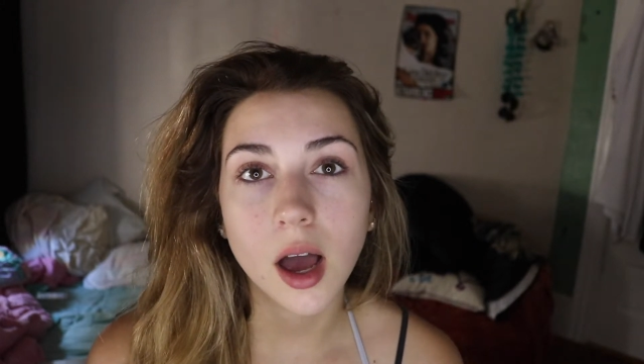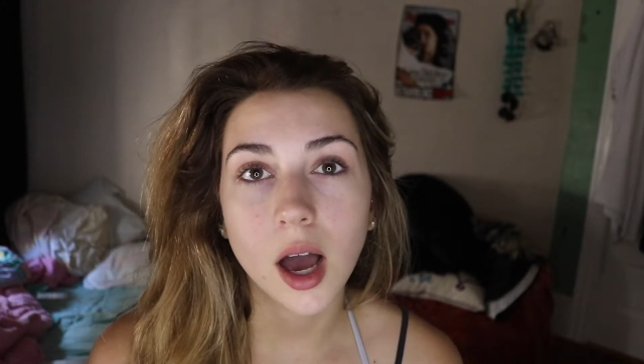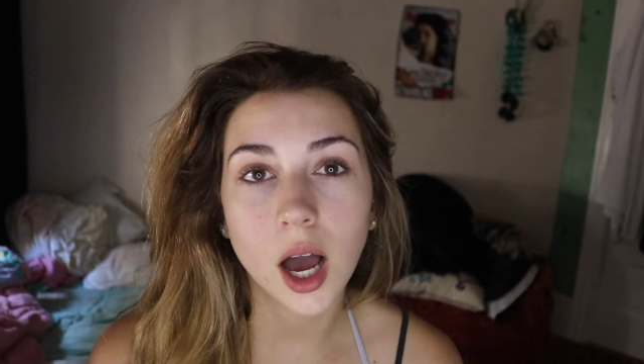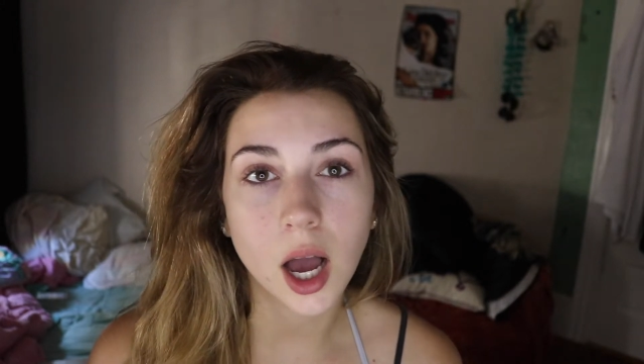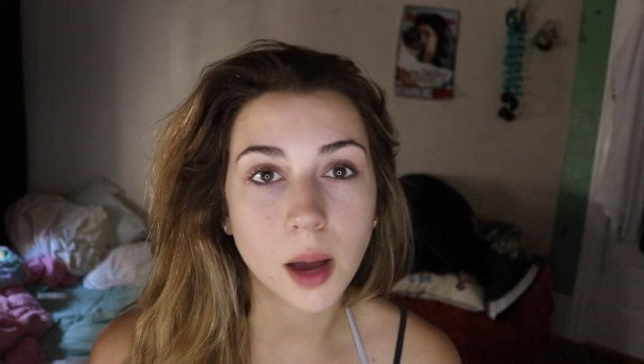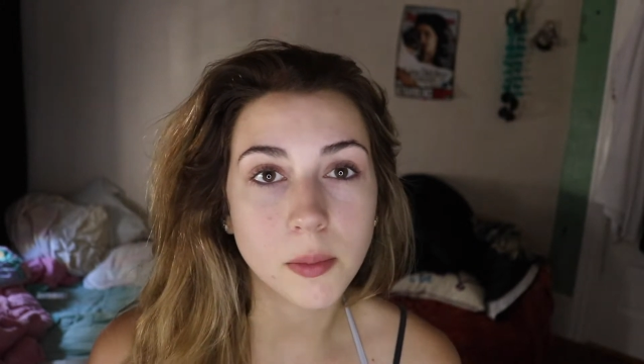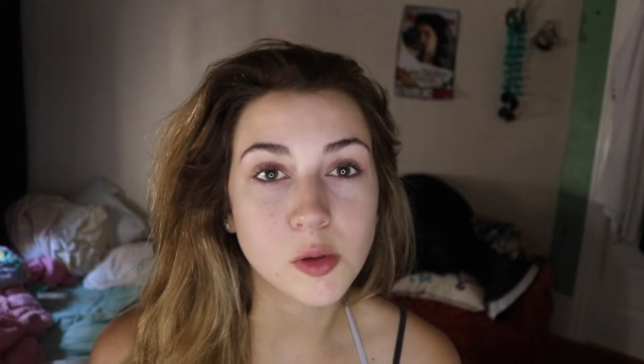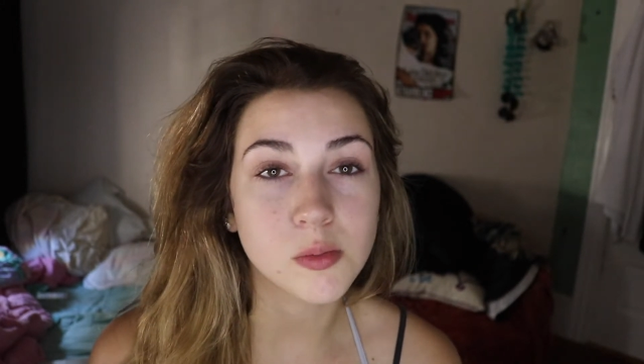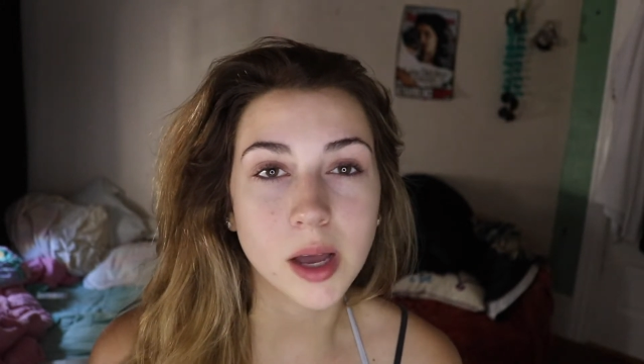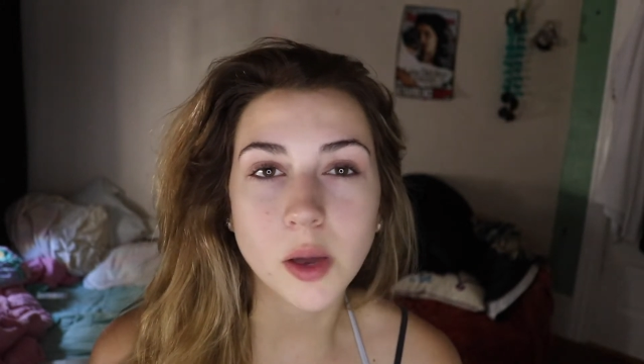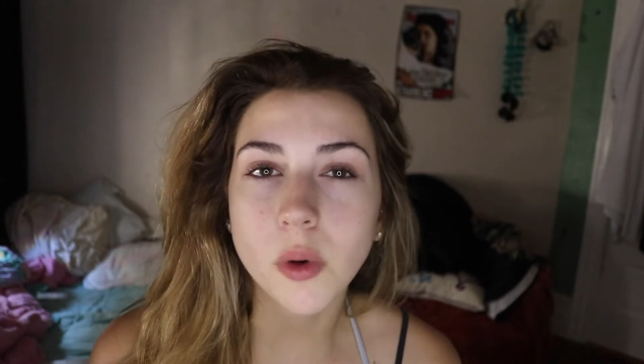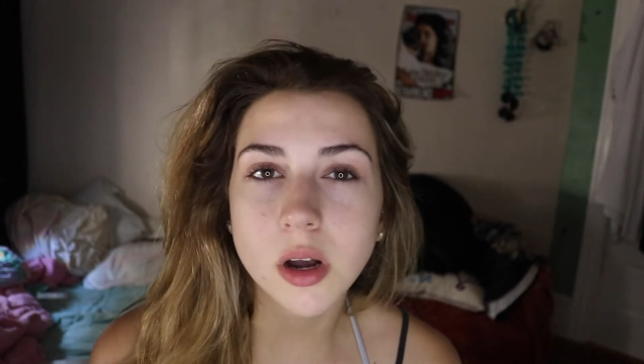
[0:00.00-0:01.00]
You
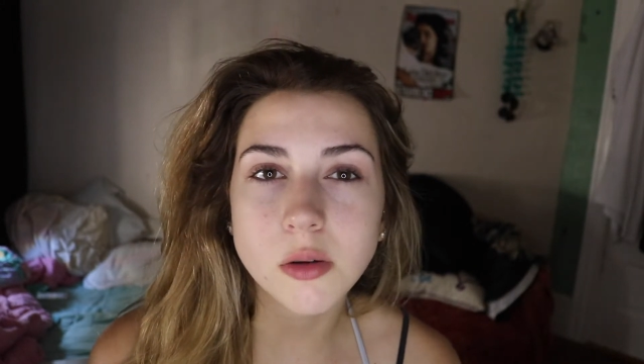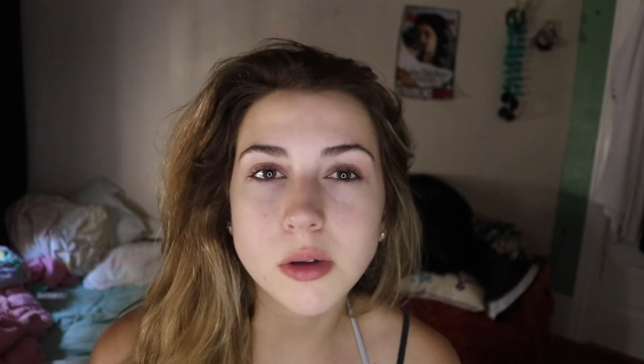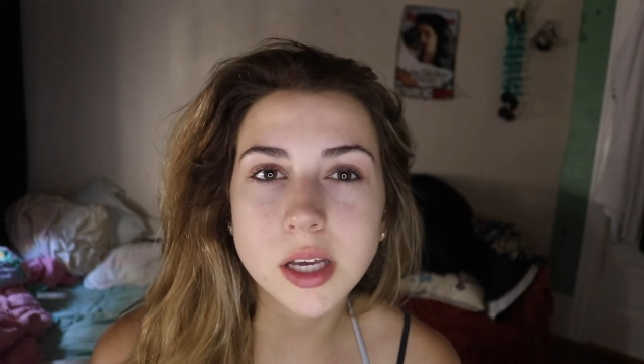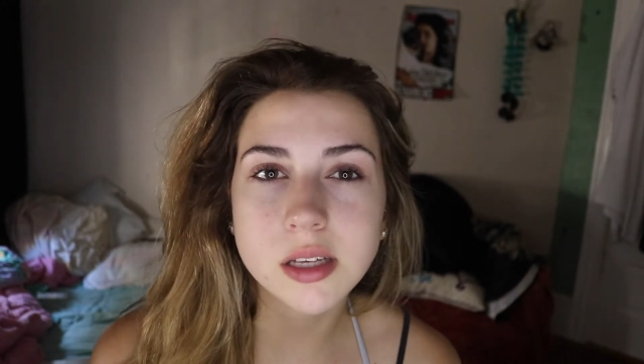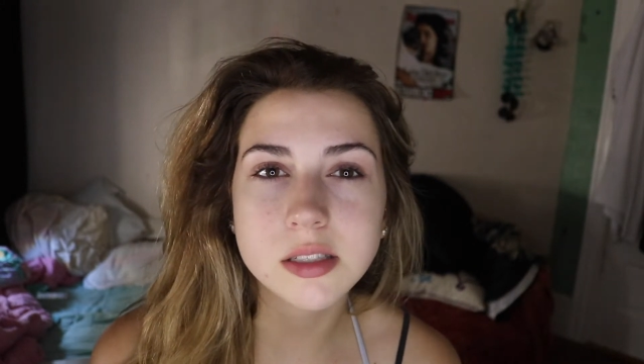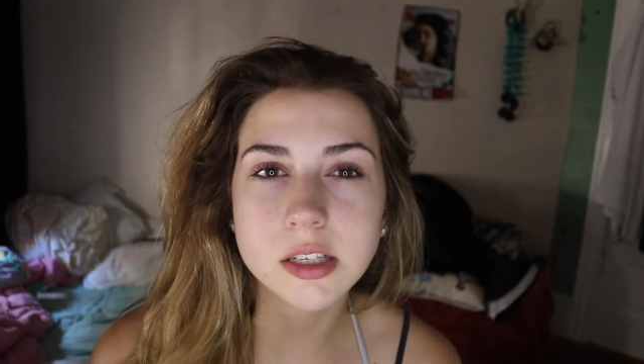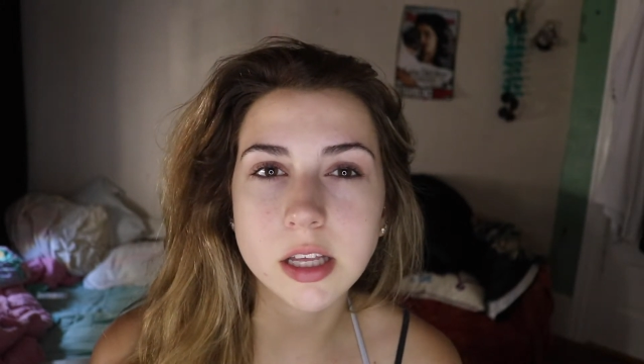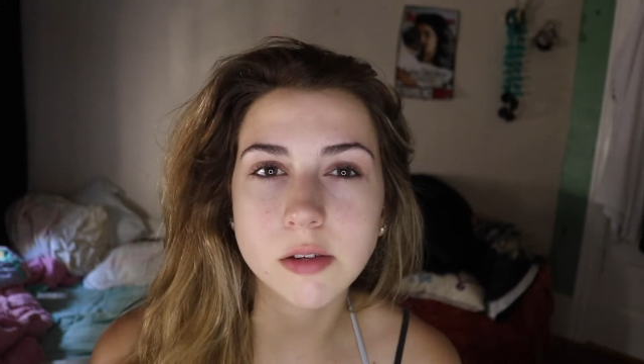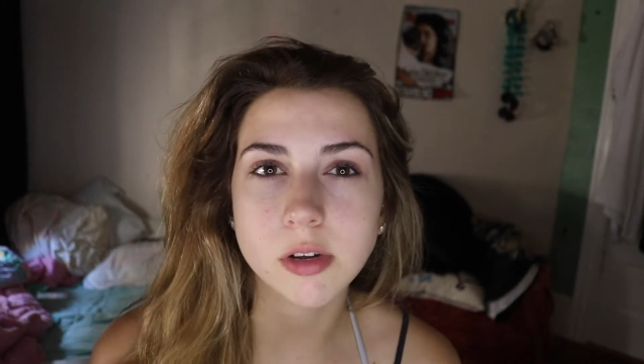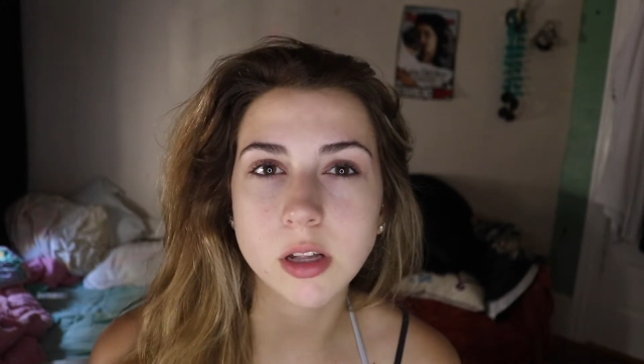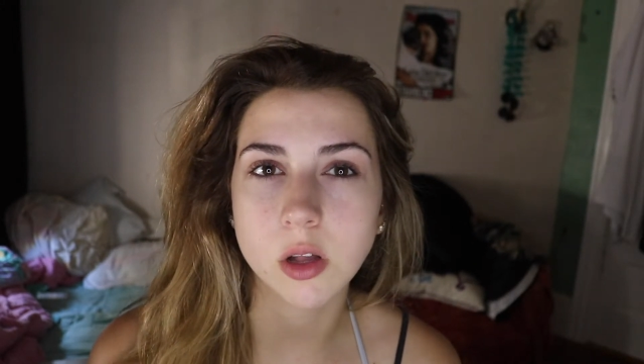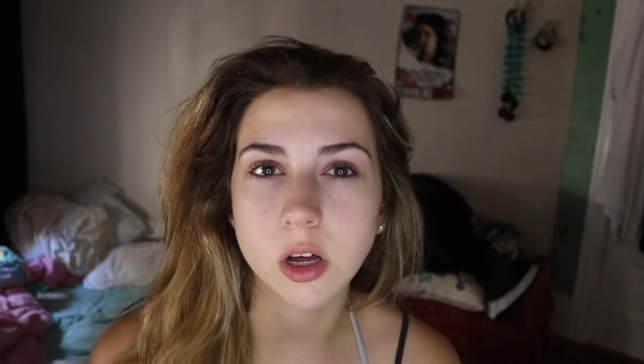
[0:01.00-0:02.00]
might want to wait until they
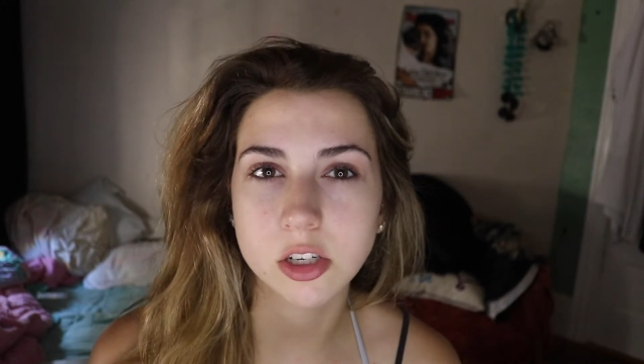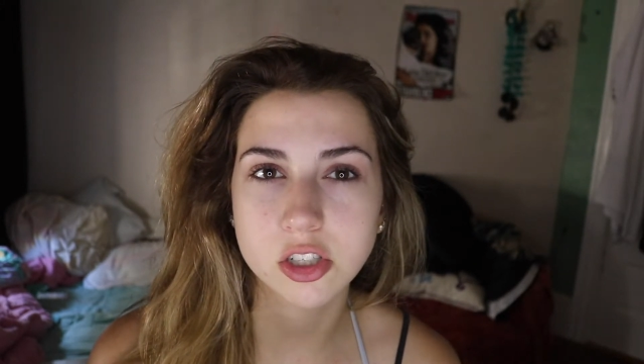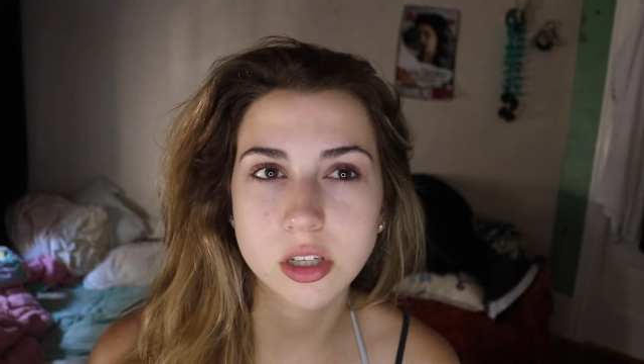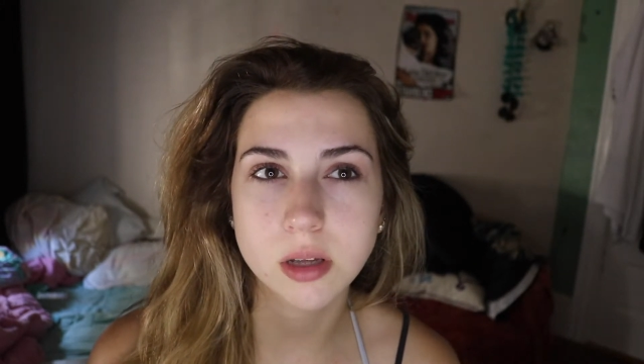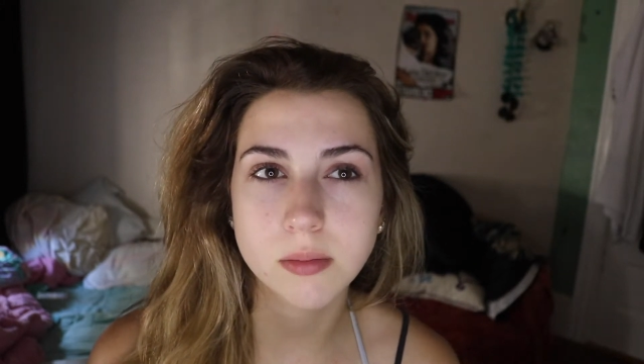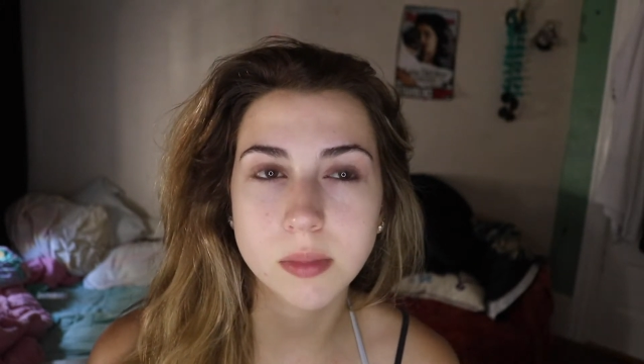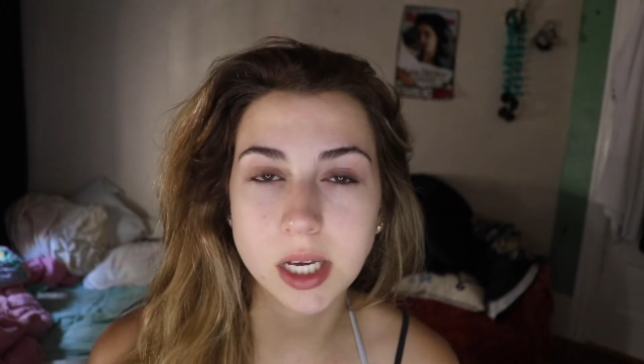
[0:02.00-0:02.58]
relaunch them,